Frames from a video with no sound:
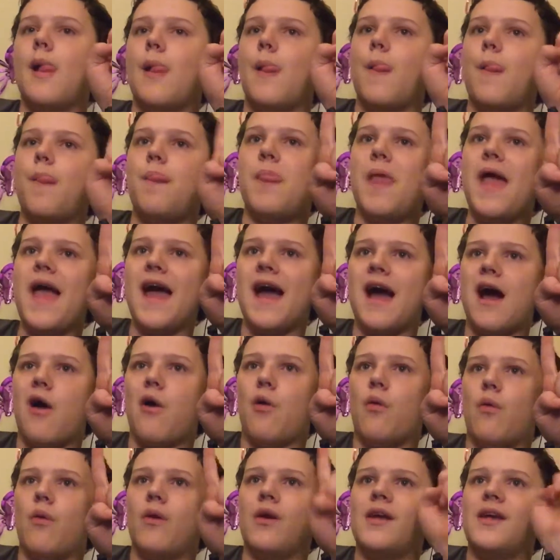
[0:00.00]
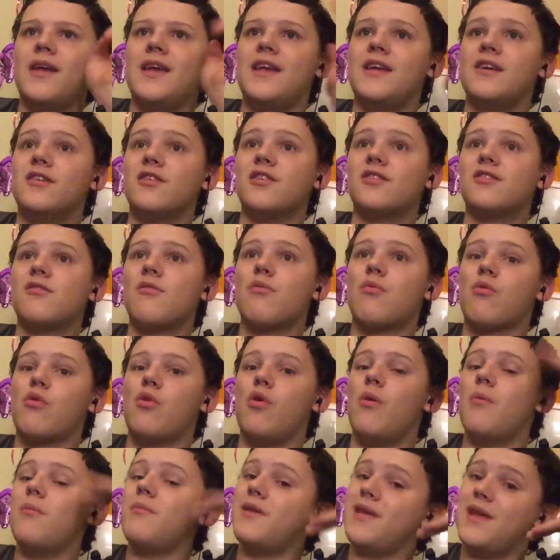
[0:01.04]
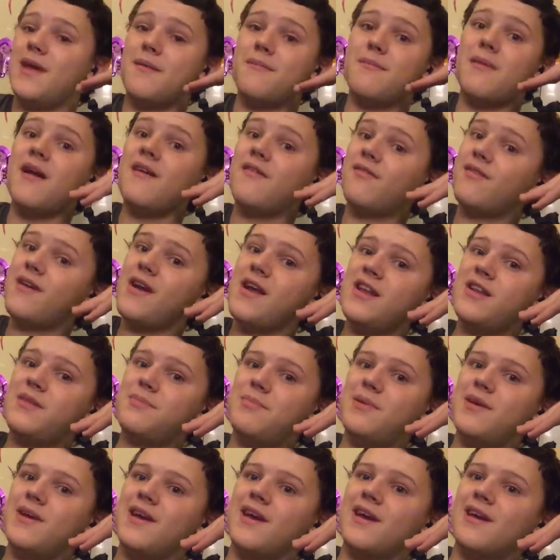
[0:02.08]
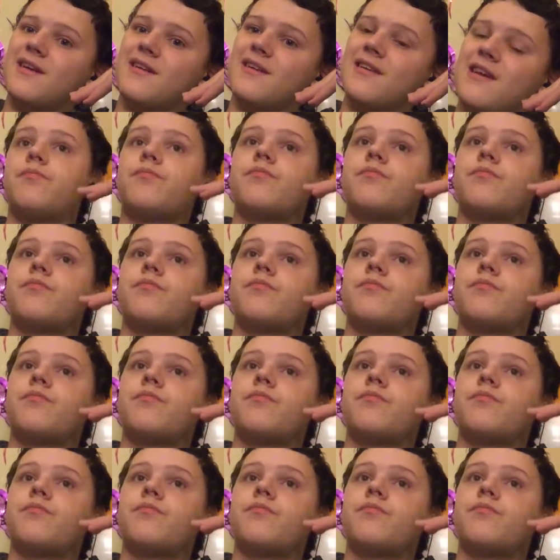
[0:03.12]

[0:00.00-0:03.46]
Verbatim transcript: Now, here's the rule me and my friend picked.